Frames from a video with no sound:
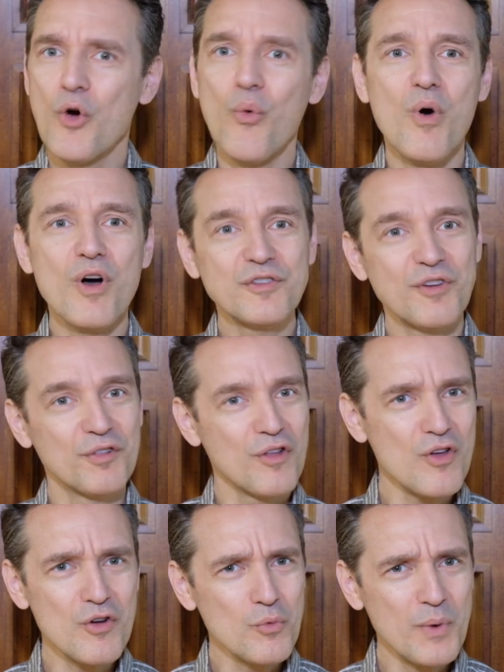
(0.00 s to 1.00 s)
walked a
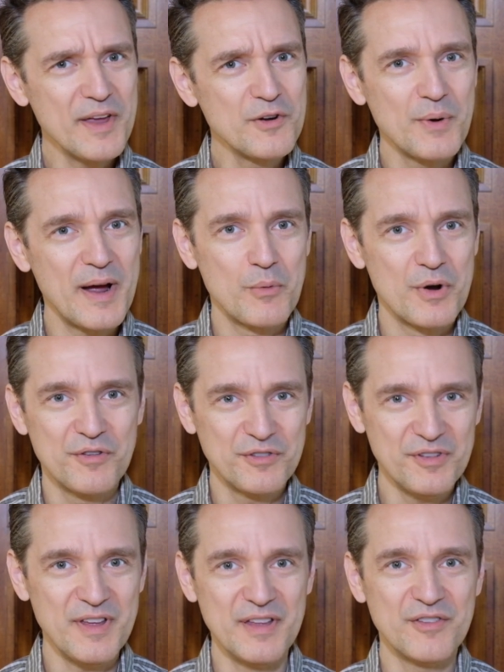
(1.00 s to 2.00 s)
long way to our
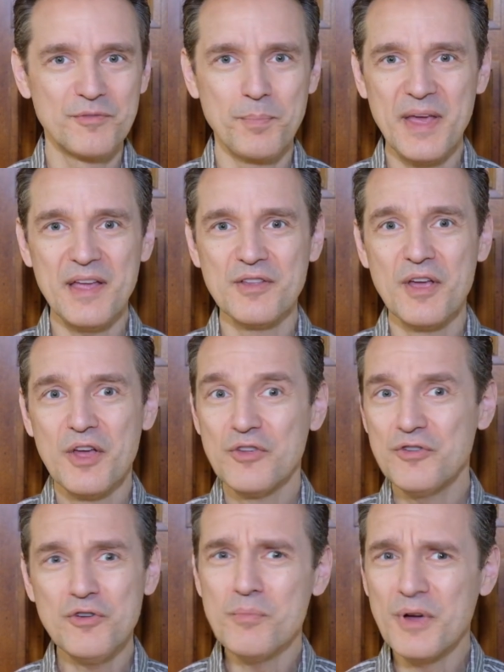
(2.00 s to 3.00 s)
seats, paid
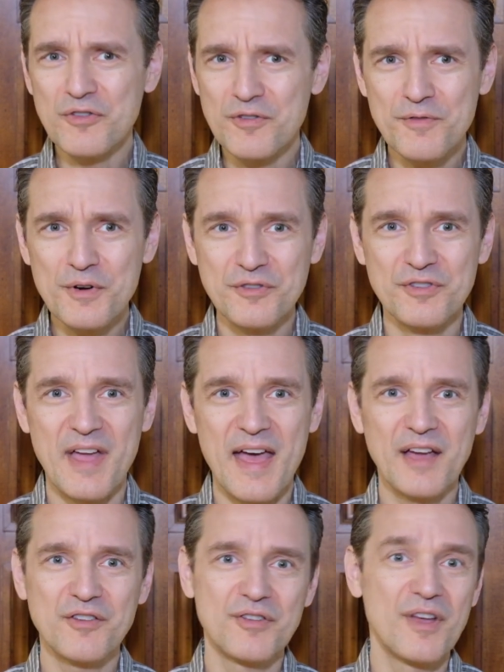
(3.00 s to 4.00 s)
too much for
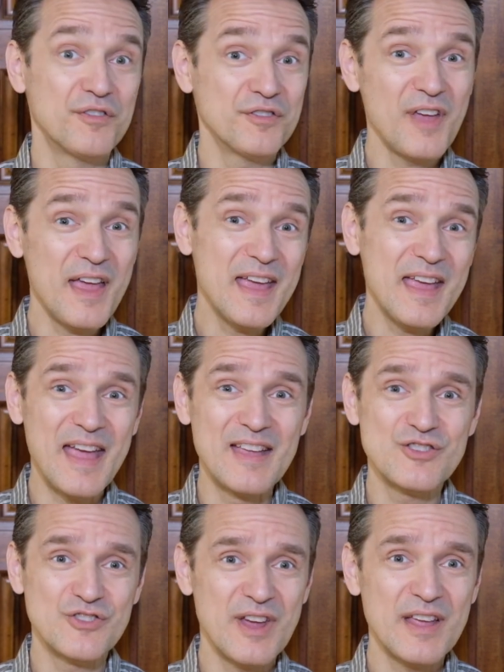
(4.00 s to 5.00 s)
snacks, sang
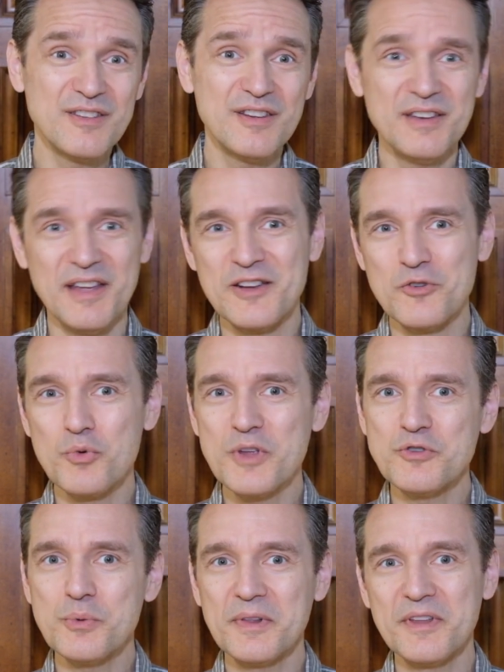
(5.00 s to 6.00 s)
and chanted in
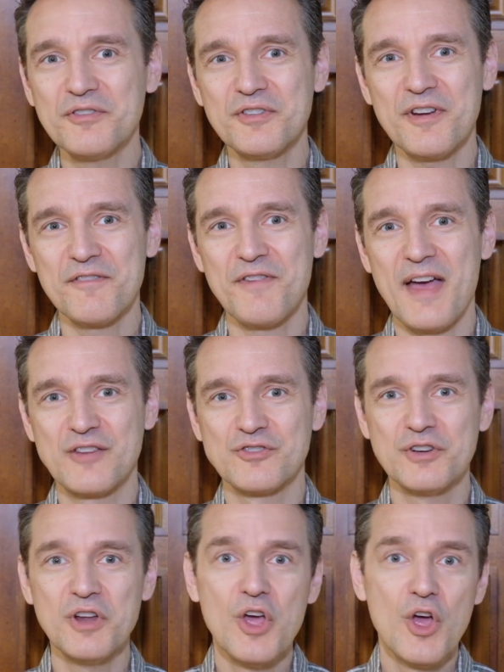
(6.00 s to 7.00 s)
ritualistic
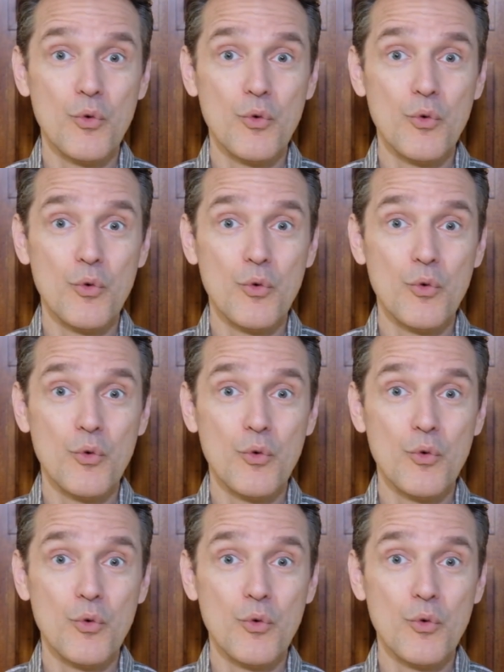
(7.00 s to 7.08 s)
fashion,